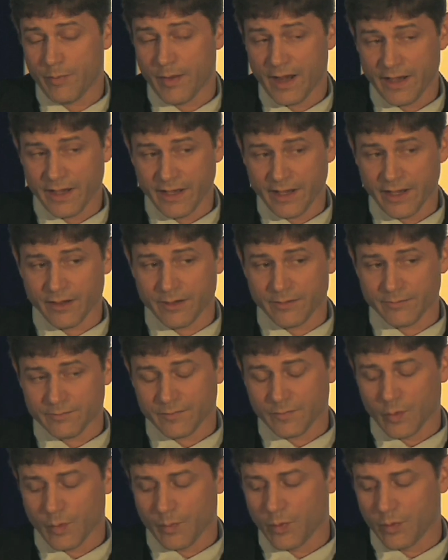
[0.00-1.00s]
by year
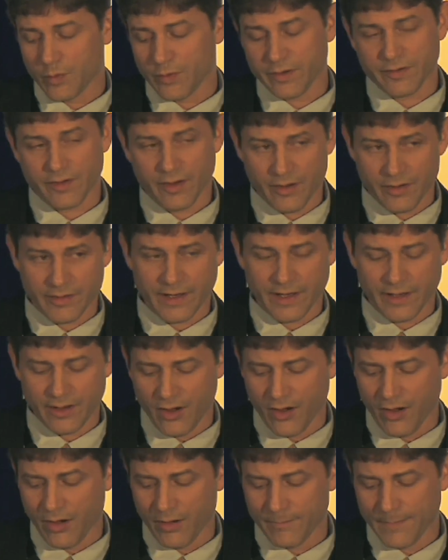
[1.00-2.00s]
reported to
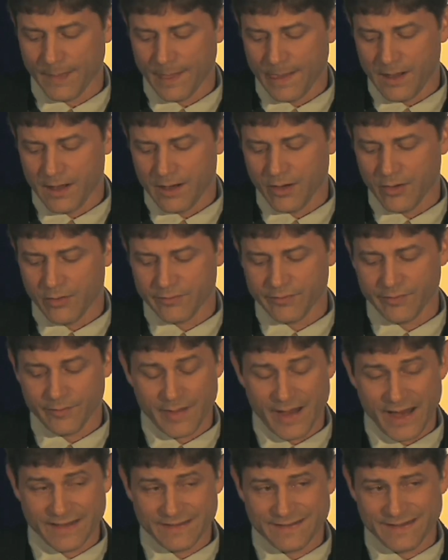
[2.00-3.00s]
ODNR going
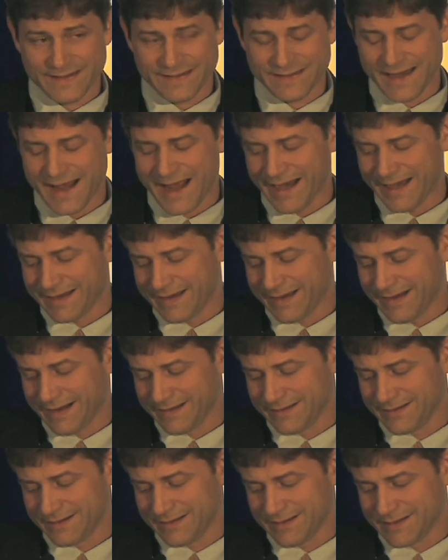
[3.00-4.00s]
from
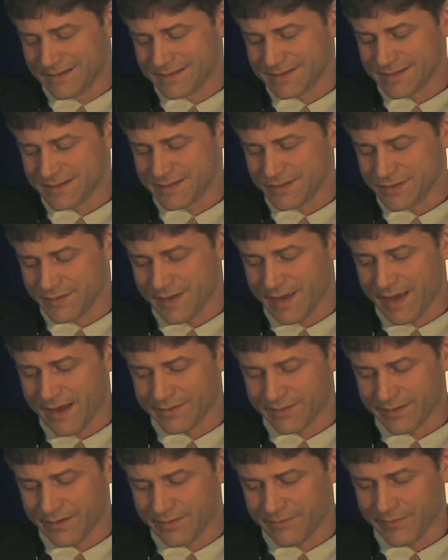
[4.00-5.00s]
1990 to
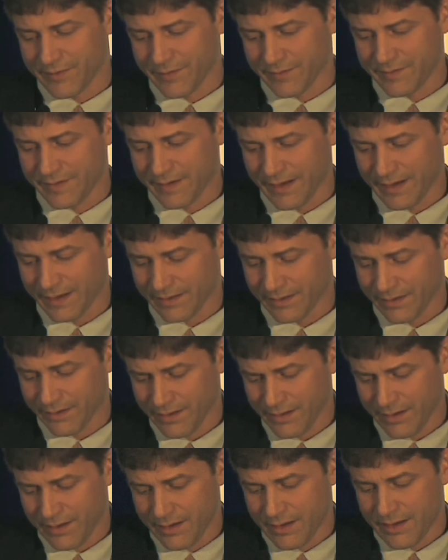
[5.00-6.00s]
2015.
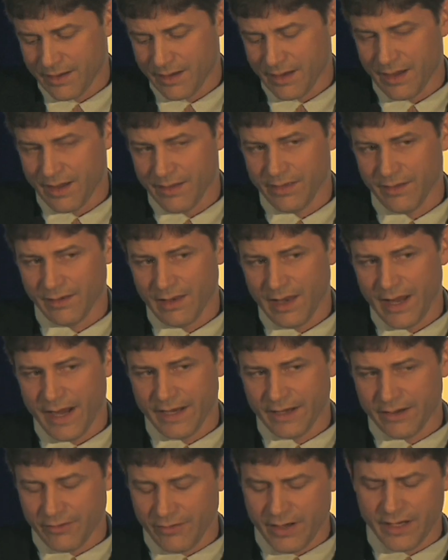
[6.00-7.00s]
The
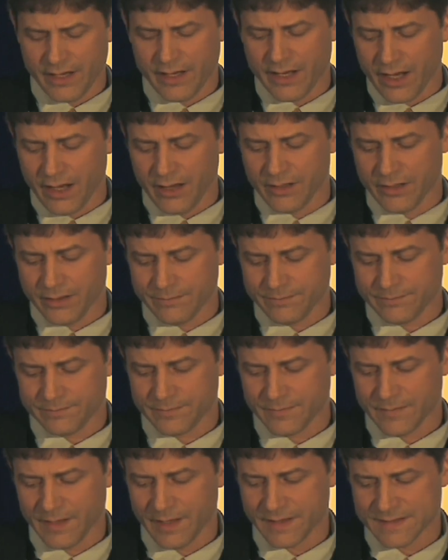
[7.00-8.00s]
light green color
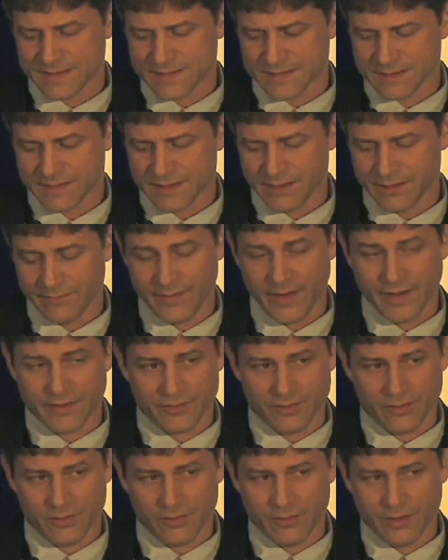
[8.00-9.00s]
is
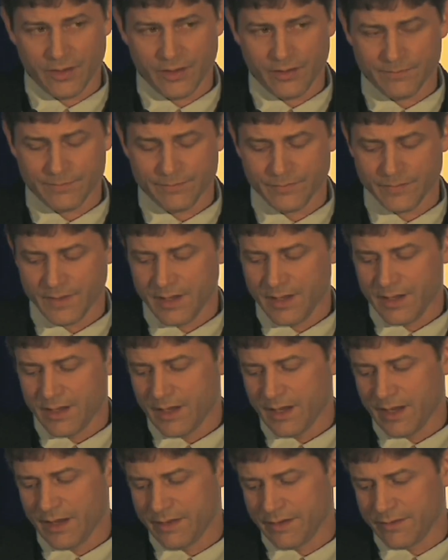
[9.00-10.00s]
conventional oil,
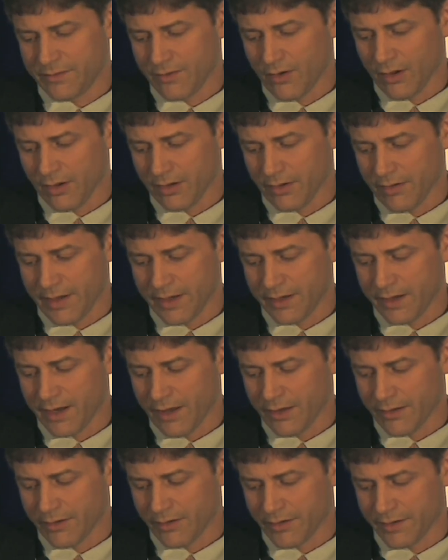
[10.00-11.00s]
and the dark green
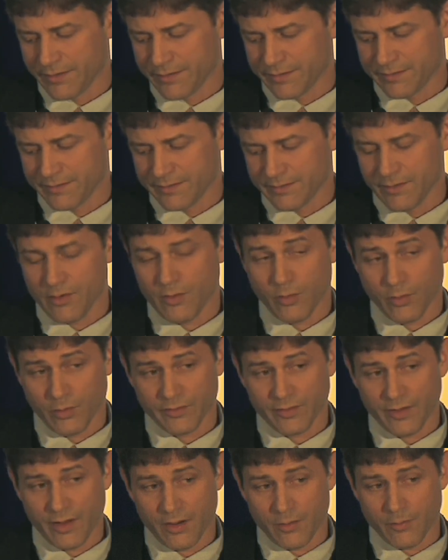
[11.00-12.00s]
color is
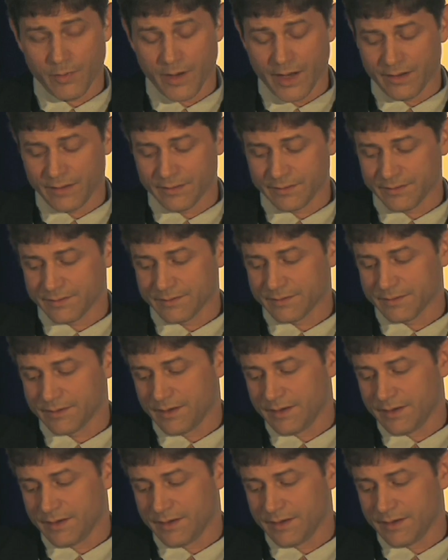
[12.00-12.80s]
horizontal wells.